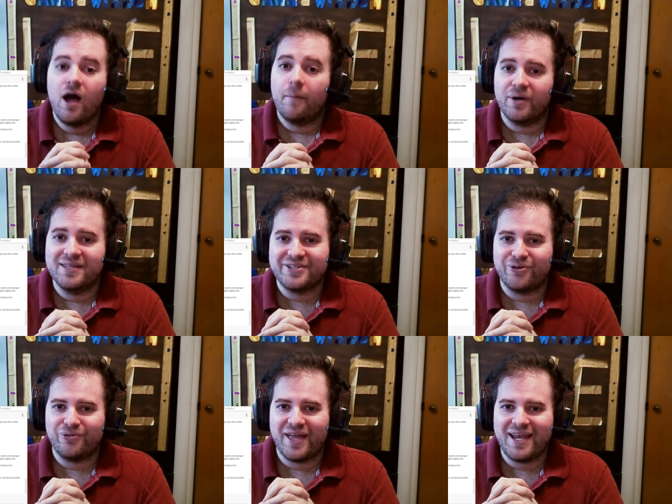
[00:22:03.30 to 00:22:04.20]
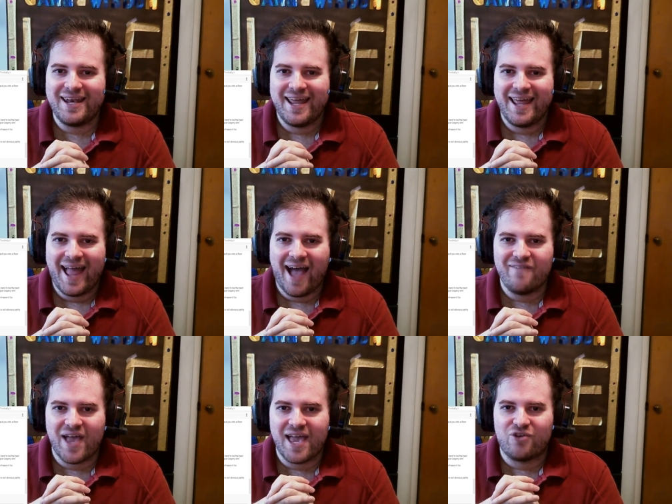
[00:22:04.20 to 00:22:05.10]
But until then, have
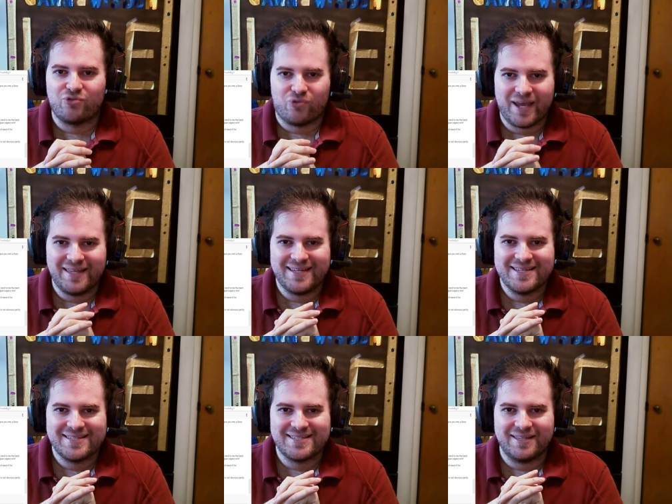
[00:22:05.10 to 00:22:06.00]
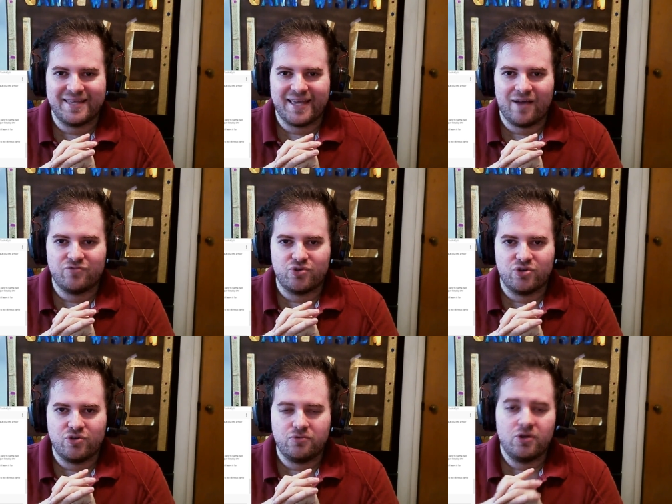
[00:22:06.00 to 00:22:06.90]
a great Sunday
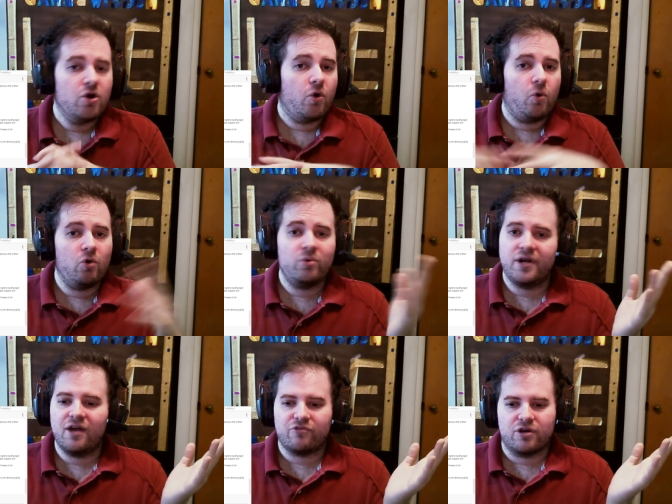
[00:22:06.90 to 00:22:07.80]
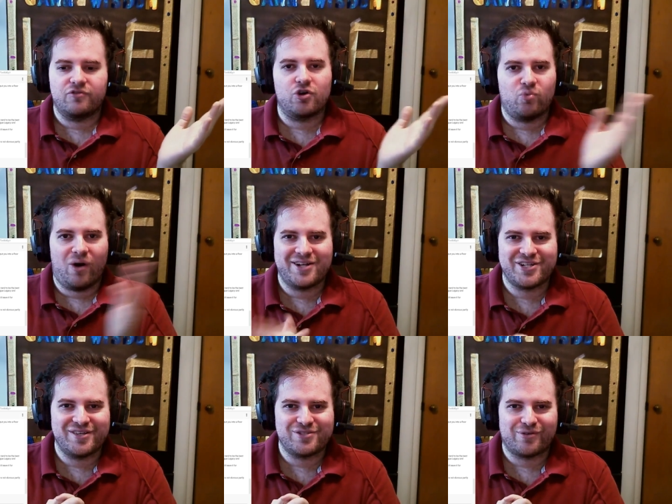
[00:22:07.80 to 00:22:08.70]
afternoon, or whenever if you're watching
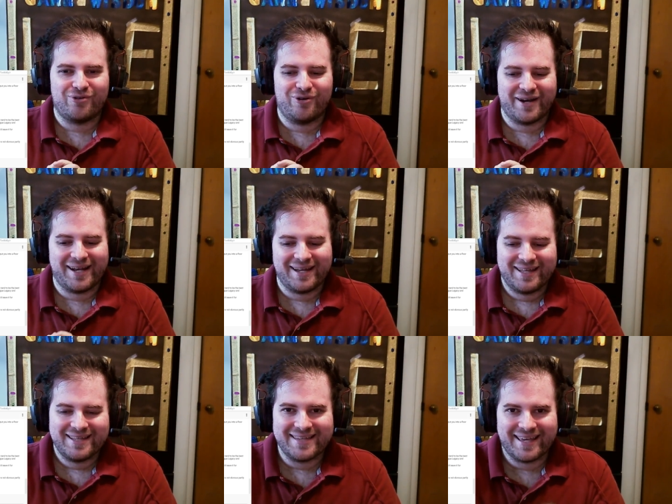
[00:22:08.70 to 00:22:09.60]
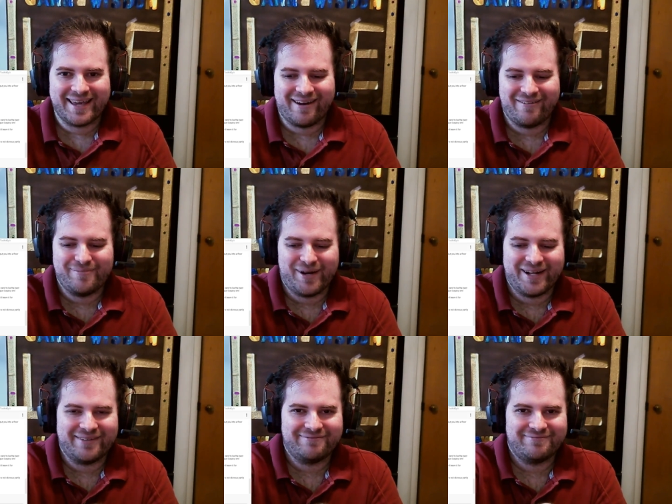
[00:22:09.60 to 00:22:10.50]
this recorded. Take care, everybody.